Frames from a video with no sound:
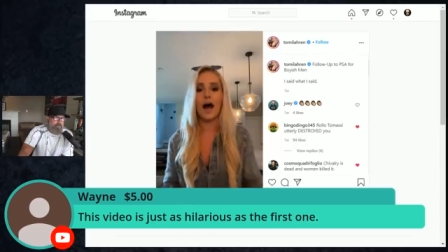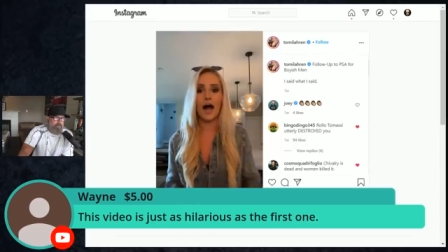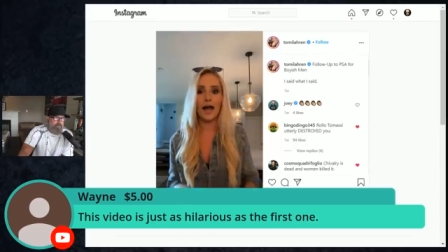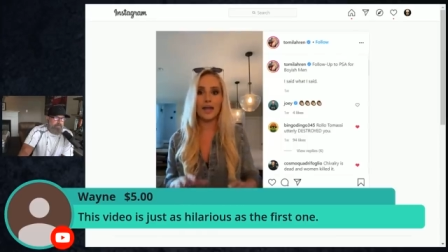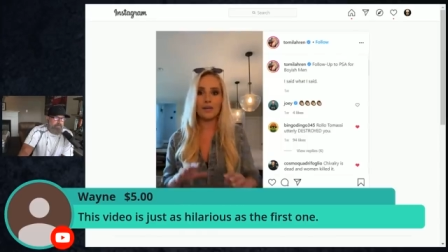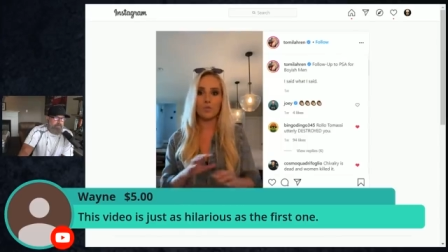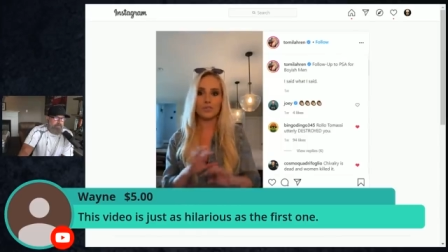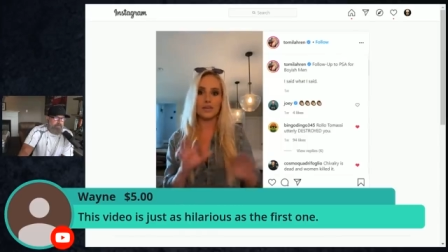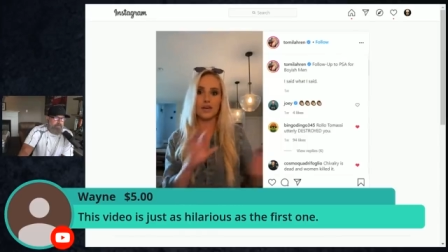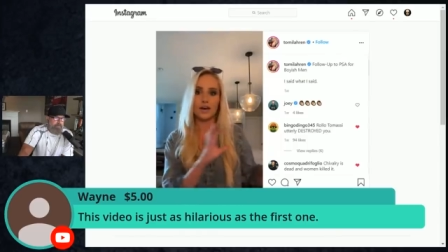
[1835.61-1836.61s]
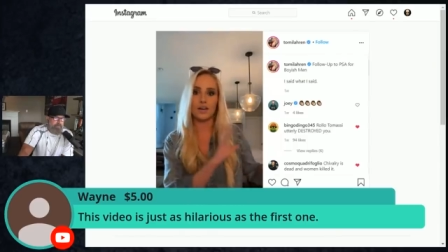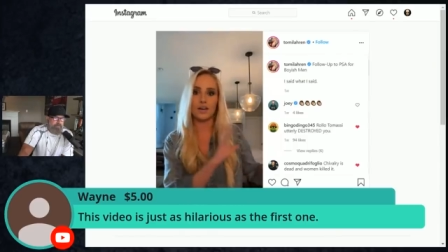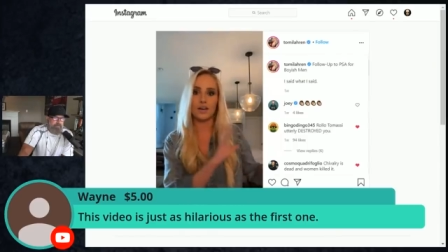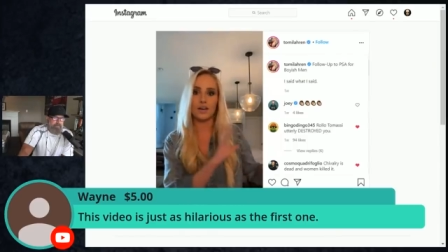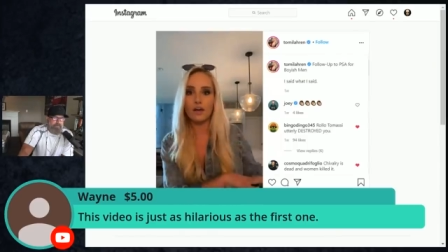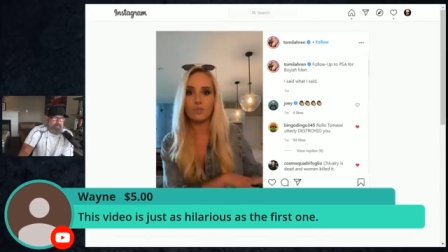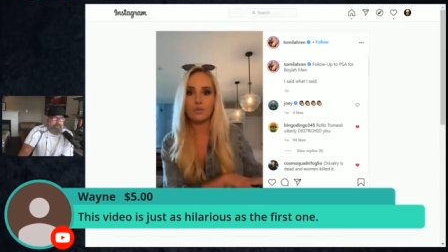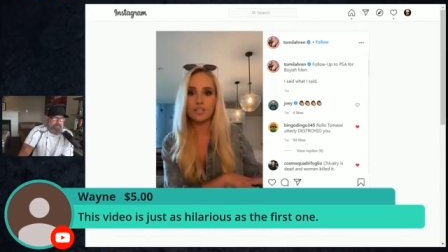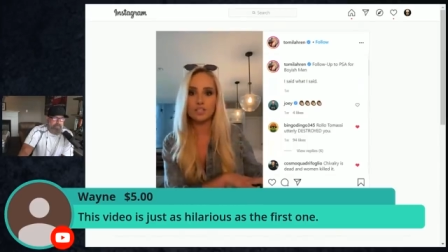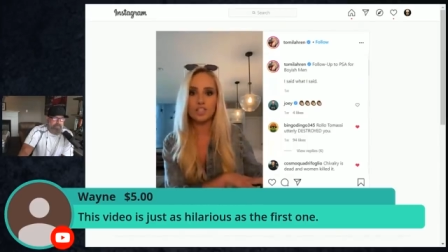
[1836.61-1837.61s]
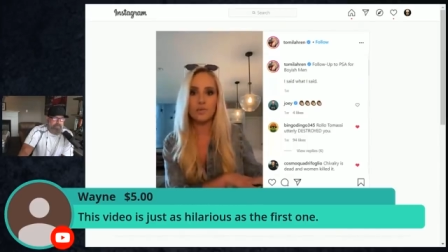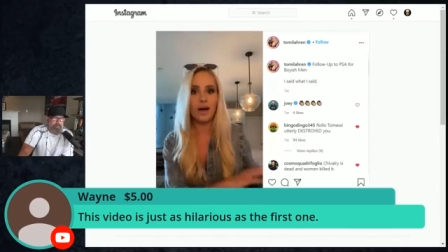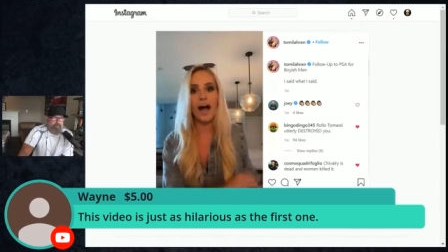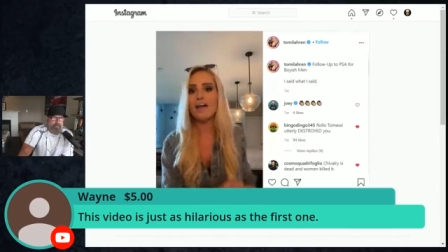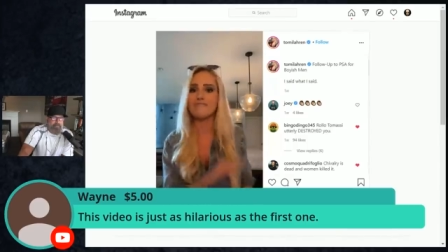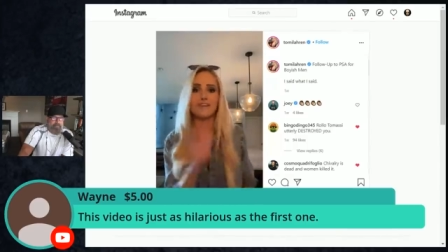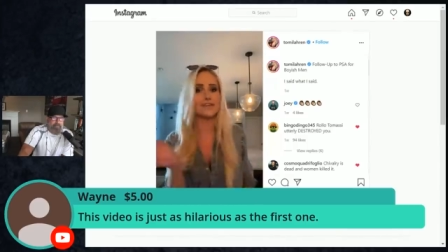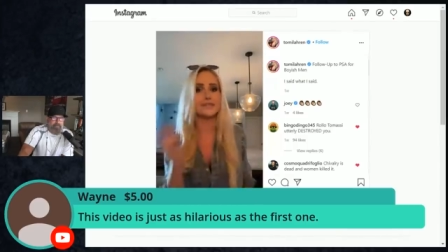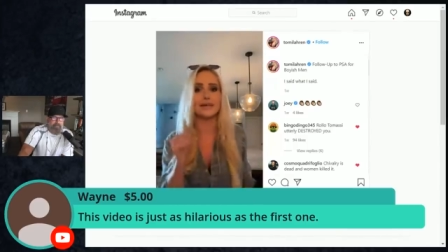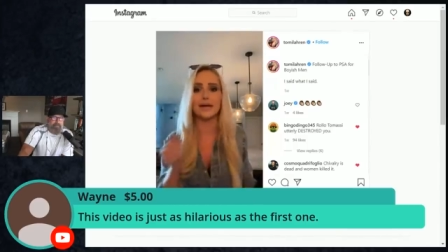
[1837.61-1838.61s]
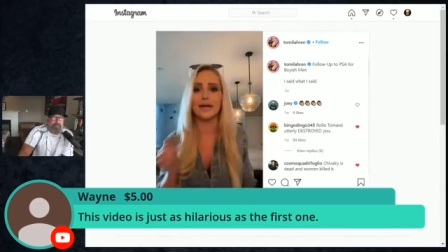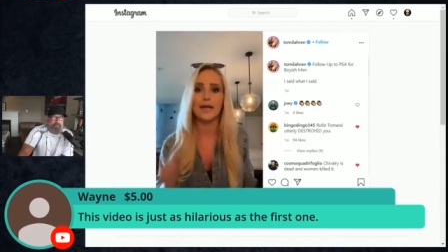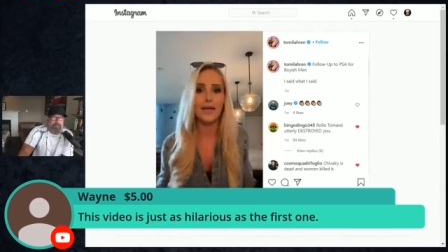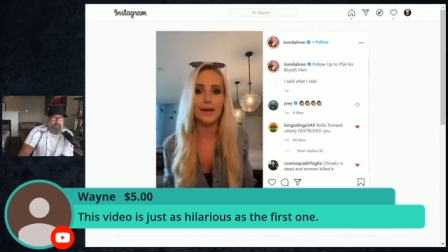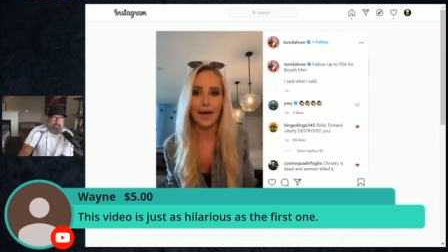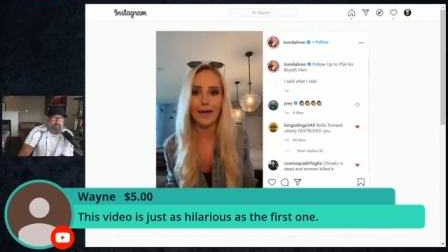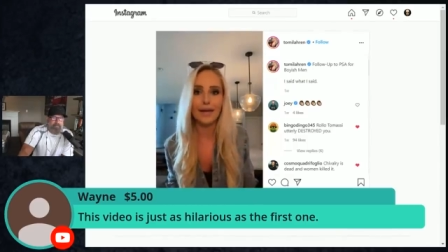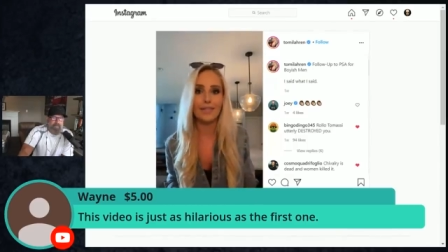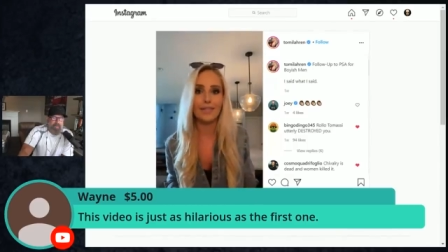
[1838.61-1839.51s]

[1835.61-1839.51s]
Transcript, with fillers: Once I got out of that long relationship, I fixed the hell out of that.